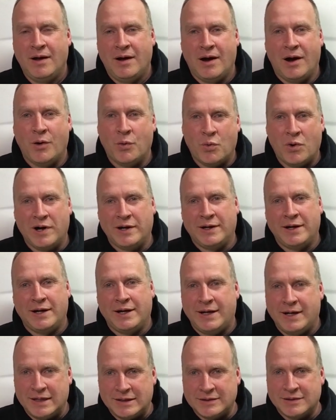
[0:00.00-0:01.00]

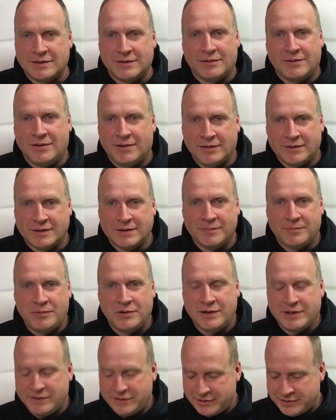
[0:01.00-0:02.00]
one-day install to
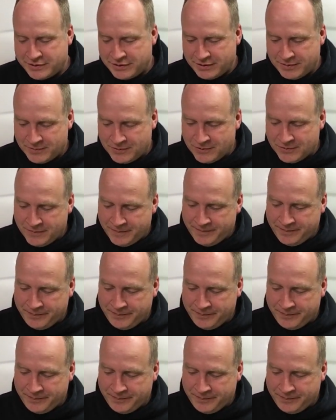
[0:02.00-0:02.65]
put in your turbo.